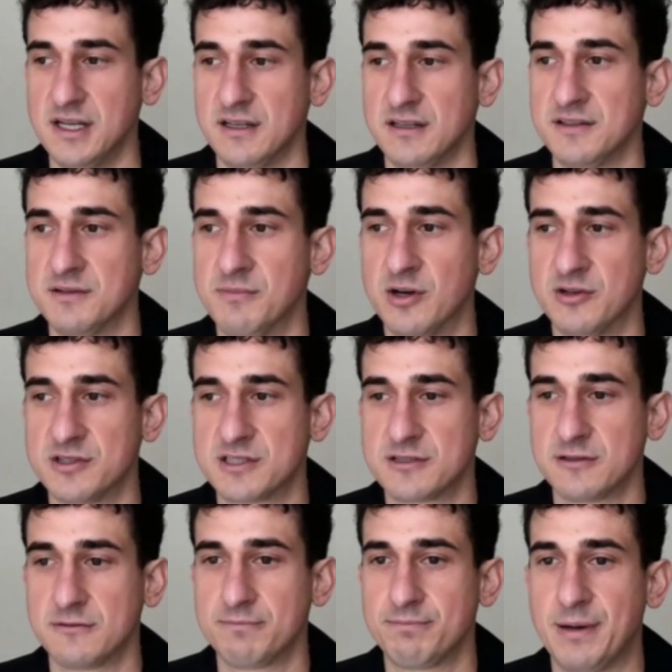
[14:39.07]
the most
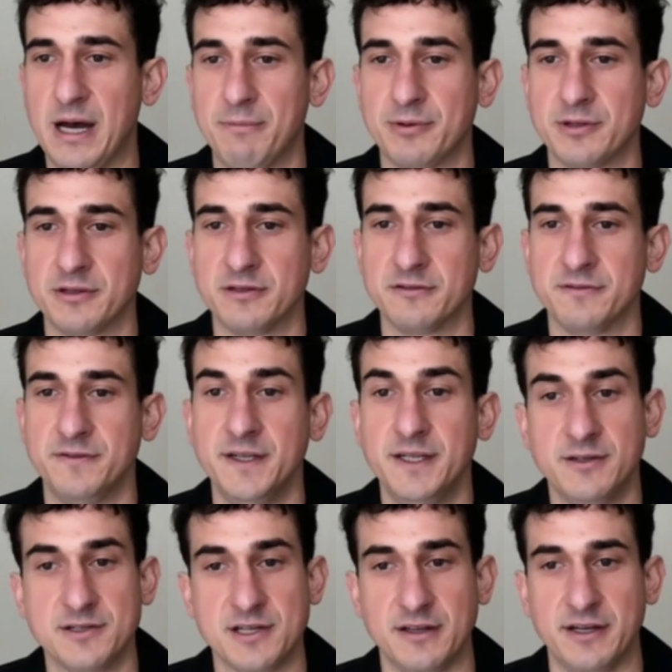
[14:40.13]
popular
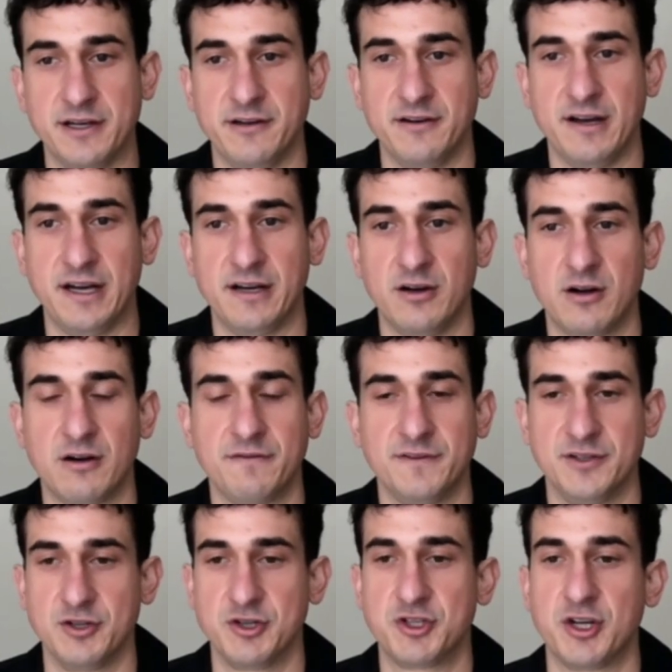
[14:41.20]
videos on the internet are
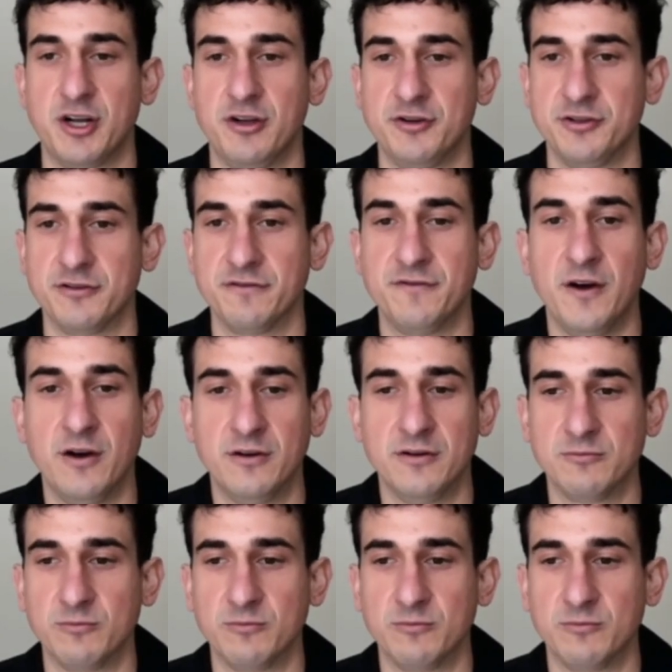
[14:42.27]
often just shot on your phone